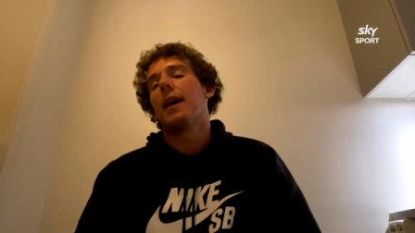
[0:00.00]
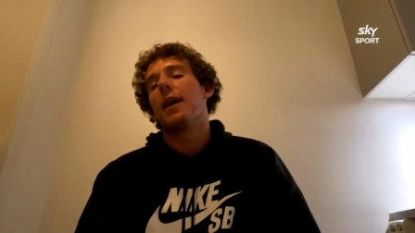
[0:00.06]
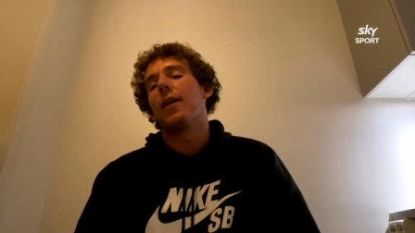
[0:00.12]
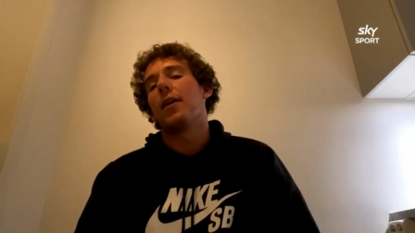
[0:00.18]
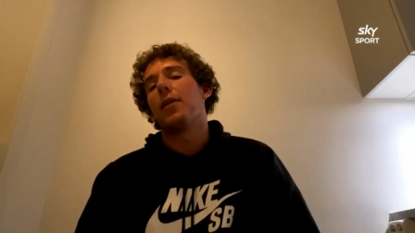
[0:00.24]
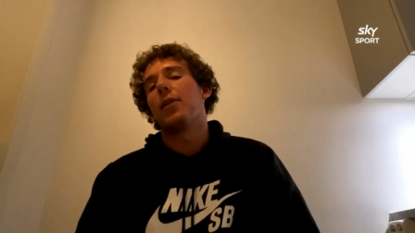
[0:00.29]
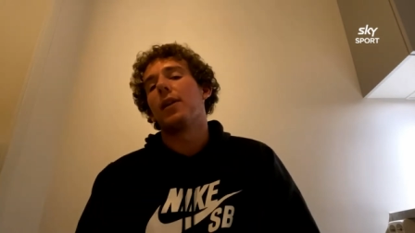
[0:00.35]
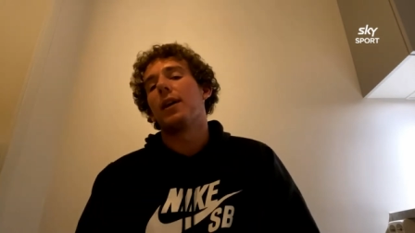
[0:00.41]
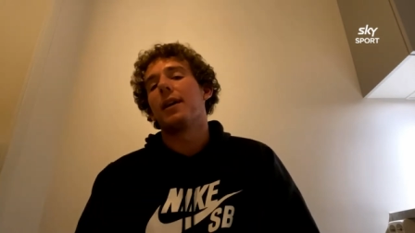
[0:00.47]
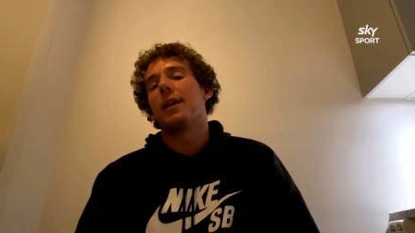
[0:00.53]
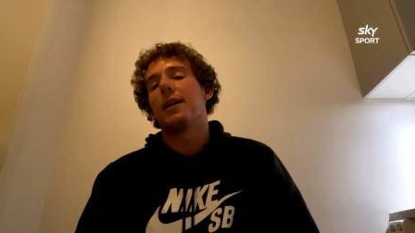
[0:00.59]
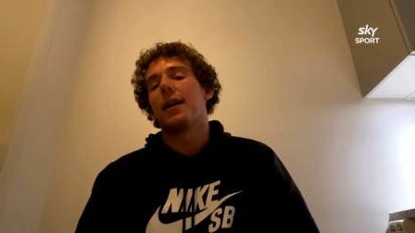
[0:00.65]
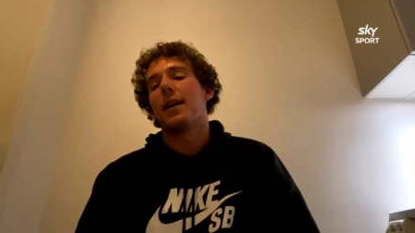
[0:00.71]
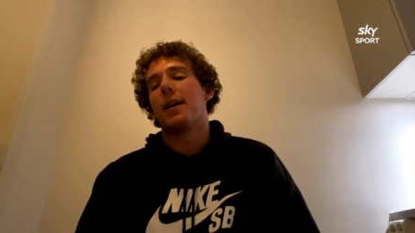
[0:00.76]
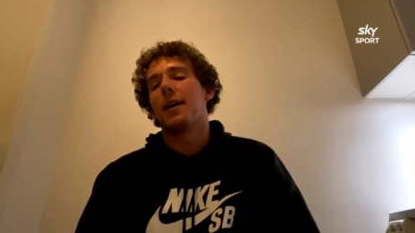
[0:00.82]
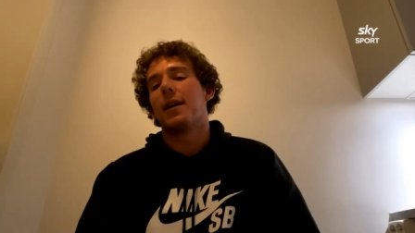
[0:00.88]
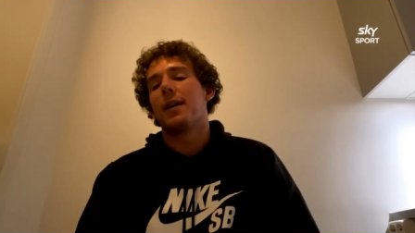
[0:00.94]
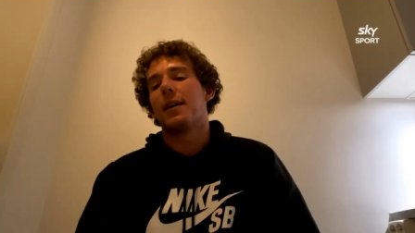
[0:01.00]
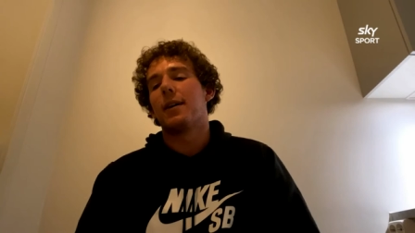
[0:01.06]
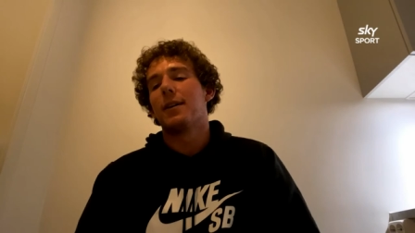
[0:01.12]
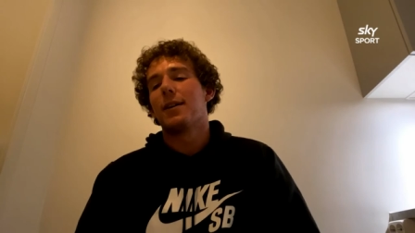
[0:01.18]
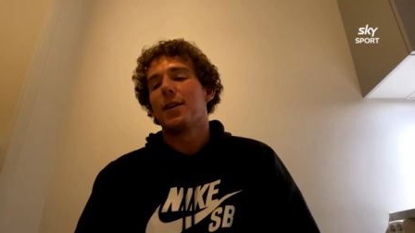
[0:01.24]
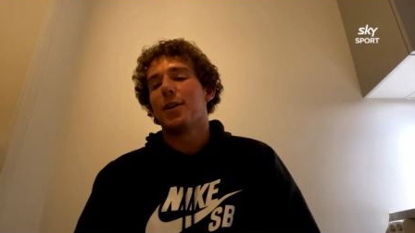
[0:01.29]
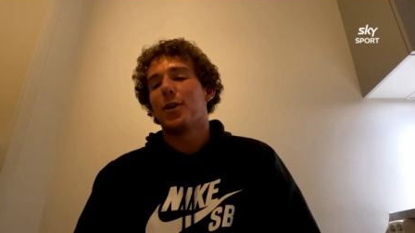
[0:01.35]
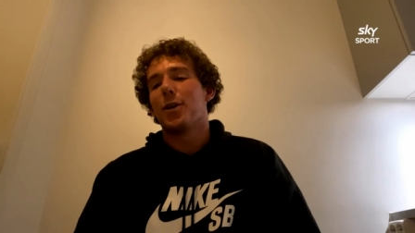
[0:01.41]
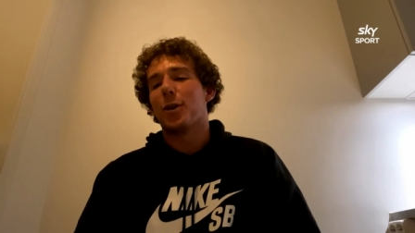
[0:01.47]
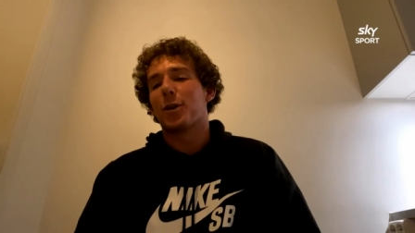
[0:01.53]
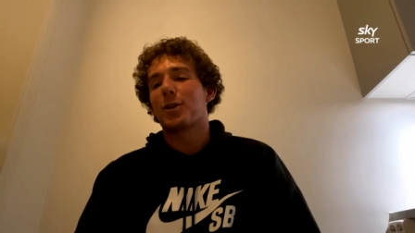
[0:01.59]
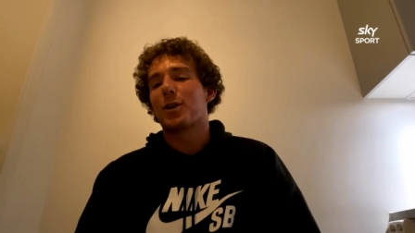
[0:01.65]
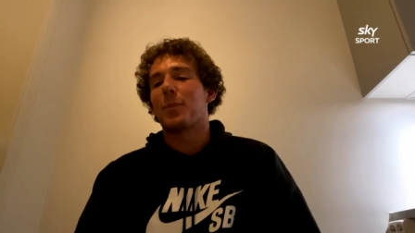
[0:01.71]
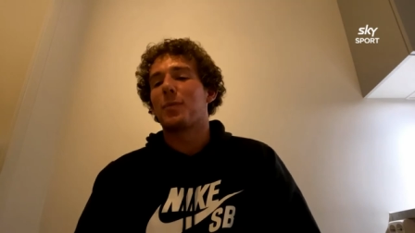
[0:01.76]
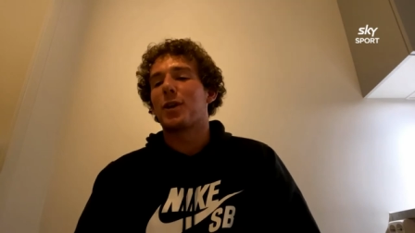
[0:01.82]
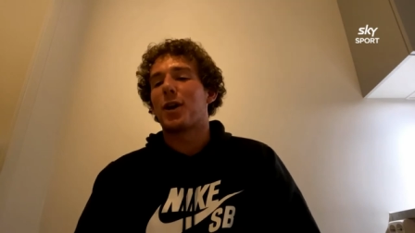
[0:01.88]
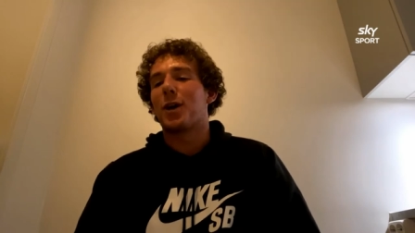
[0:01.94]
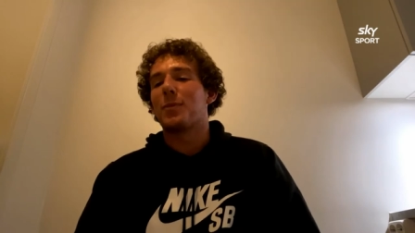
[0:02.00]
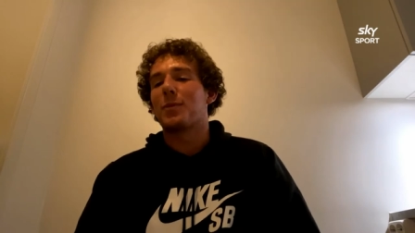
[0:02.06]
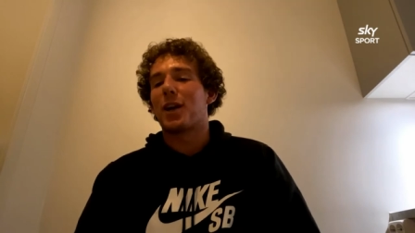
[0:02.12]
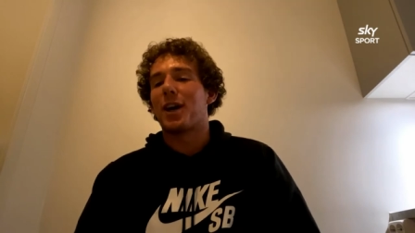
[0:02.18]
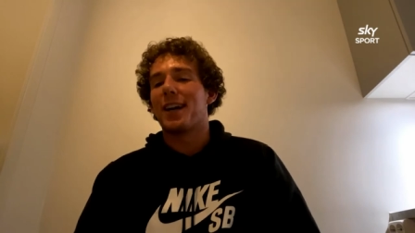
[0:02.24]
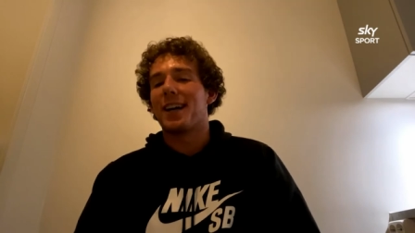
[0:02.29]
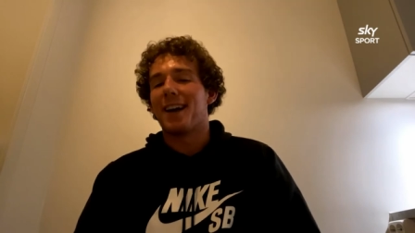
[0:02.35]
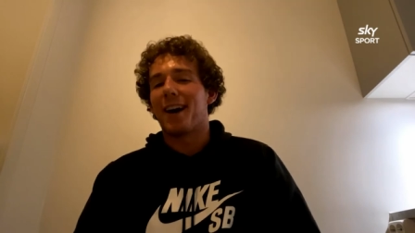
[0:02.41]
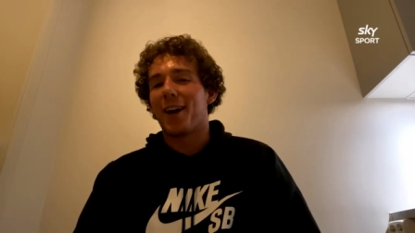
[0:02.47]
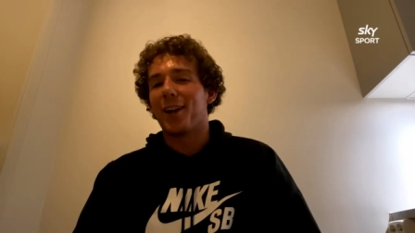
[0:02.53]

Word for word: And I think, uh, you know, sometimes I,